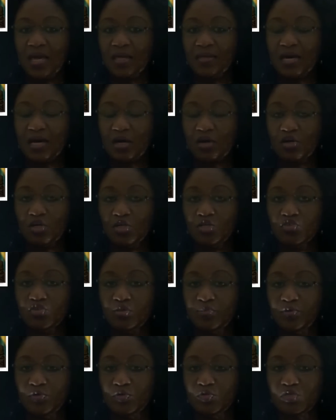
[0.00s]
that
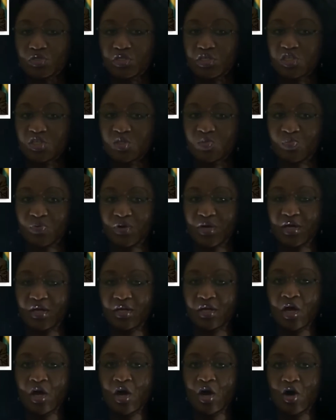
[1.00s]
contribute to the
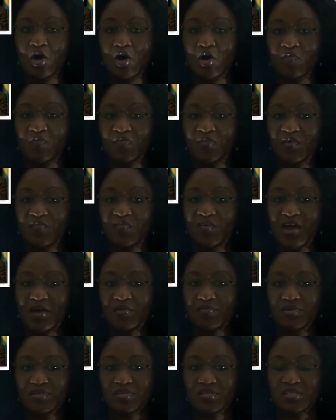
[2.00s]
spread of the
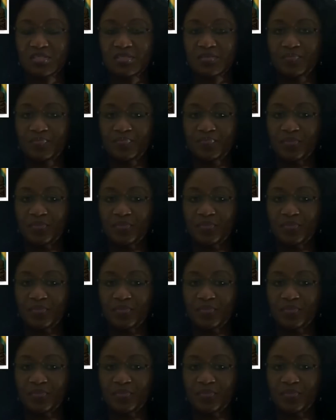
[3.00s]
virus.